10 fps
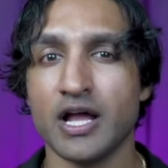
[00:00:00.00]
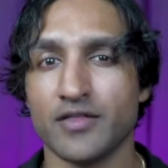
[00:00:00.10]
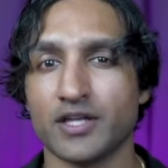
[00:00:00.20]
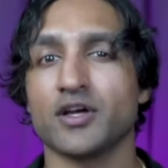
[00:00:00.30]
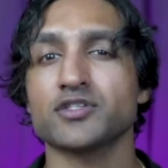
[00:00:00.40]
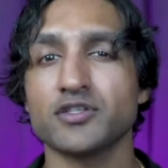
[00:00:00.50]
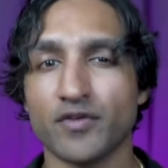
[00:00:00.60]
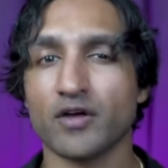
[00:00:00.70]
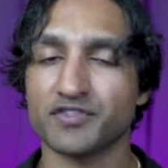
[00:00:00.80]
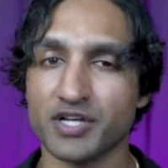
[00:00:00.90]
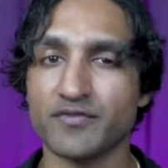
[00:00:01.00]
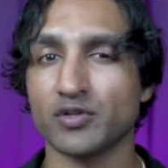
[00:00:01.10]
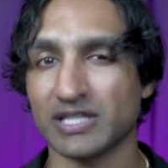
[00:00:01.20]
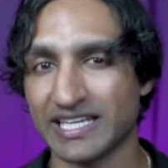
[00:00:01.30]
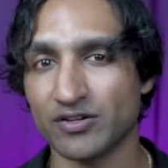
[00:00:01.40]
that does involve
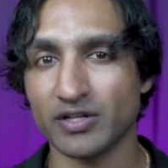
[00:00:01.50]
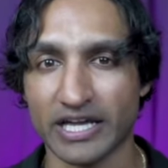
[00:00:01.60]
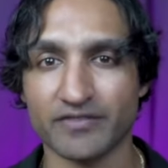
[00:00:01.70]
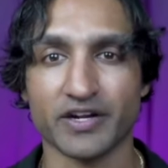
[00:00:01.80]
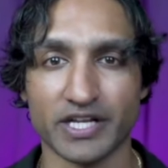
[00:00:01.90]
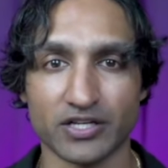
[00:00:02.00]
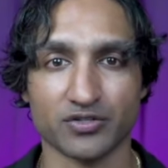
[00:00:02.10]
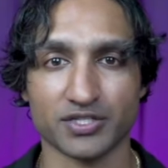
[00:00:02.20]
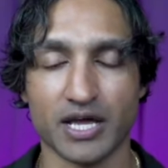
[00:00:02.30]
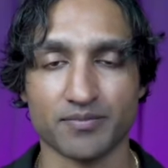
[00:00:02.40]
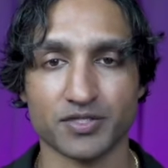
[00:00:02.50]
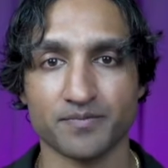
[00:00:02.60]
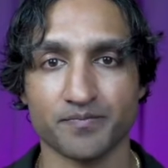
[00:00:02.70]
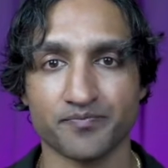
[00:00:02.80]
several legal and financial steps.